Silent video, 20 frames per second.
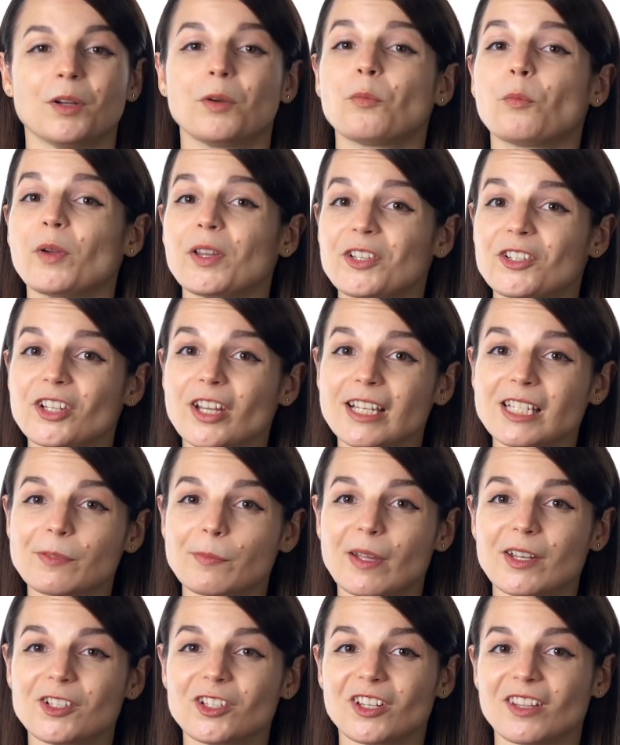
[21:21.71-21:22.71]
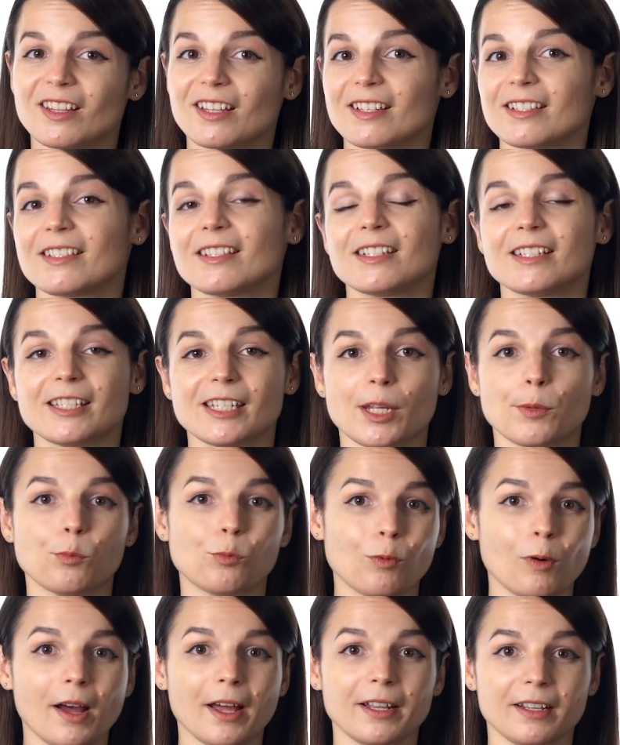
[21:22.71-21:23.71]
We just mentioned this in tip
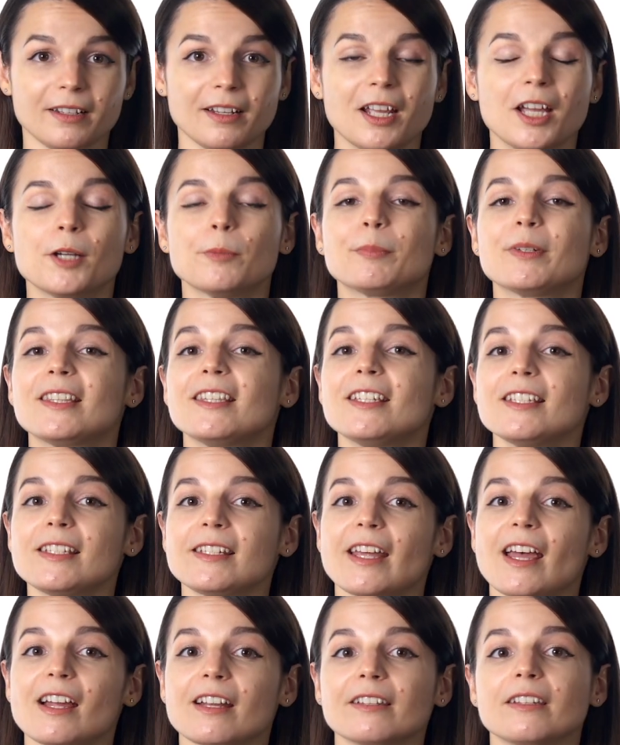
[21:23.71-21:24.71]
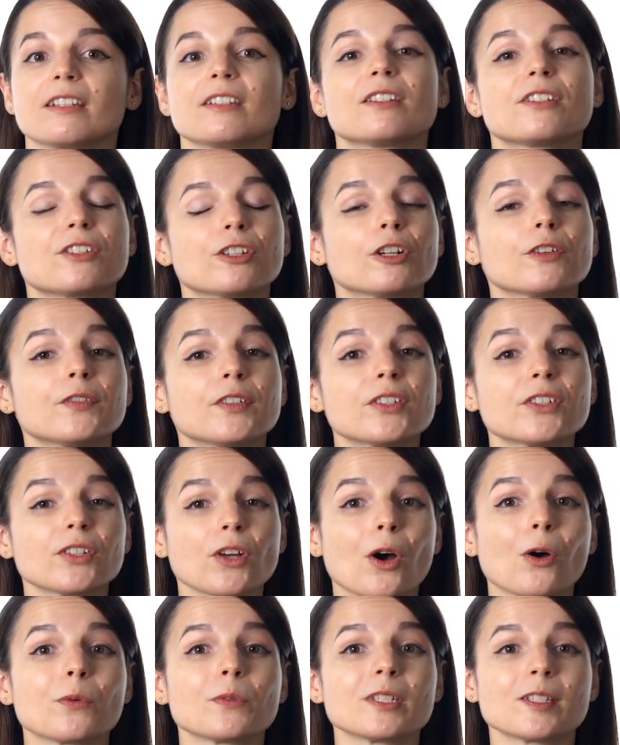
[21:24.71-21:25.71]
1, but this tactic deserves its
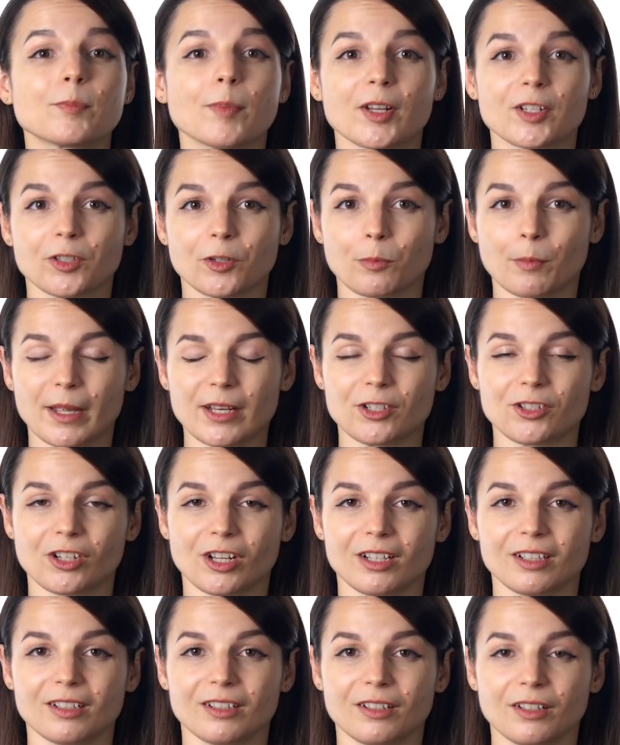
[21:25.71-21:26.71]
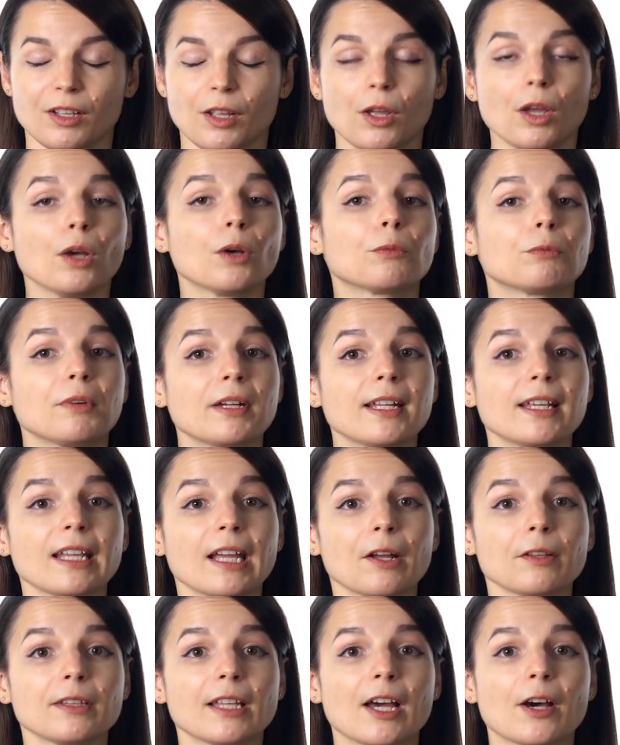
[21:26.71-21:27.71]
own special mention. Reading
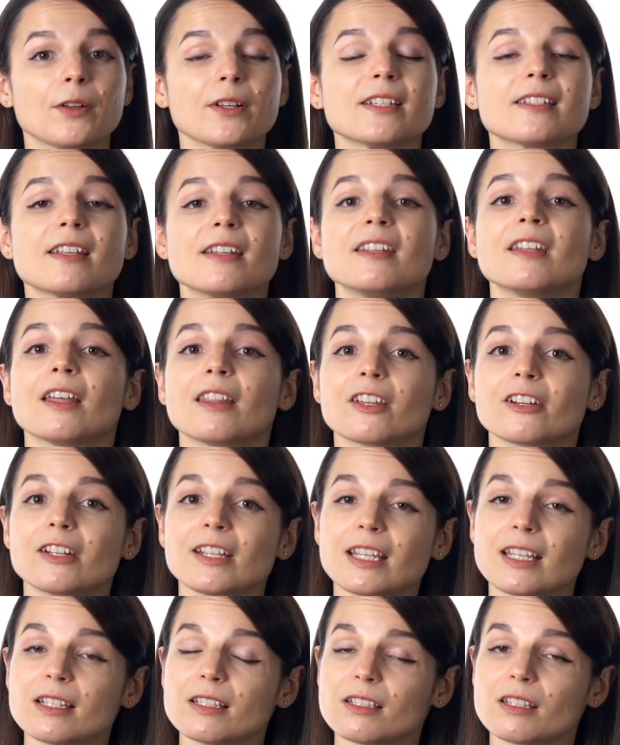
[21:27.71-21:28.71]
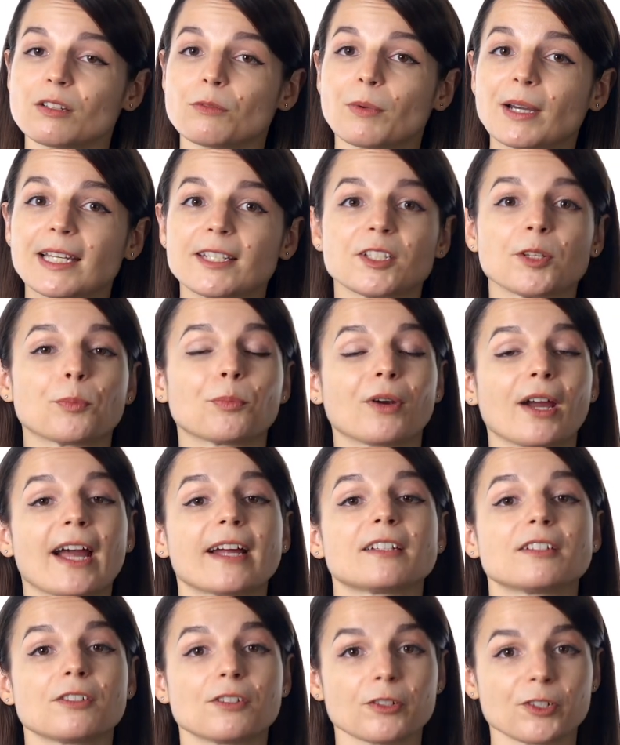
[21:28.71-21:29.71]
out loud is another easy way to
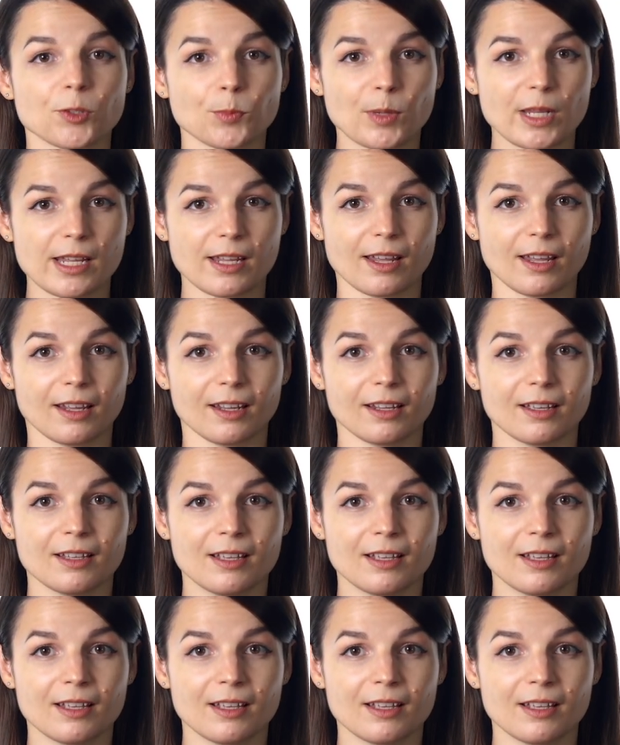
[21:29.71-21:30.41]
practice your speaking.